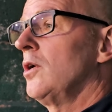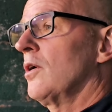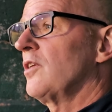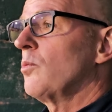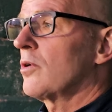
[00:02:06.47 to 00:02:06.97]
I
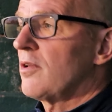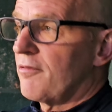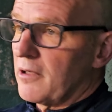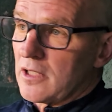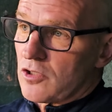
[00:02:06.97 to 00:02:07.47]
think one of the
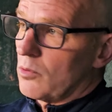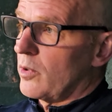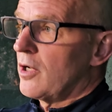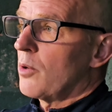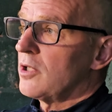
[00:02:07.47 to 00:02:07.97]
things that we
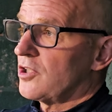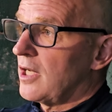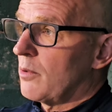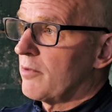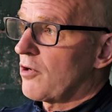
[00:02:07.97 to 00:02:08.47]
know this
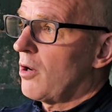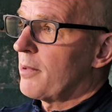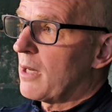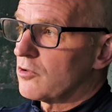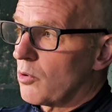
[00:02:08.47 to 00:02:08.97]
year, we've got to be
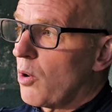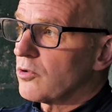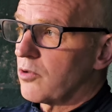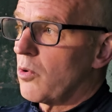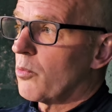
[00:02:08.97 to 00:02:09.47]
able to
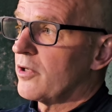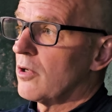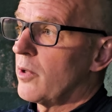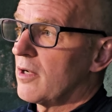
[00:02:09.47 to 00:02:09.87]
alter what we're doing.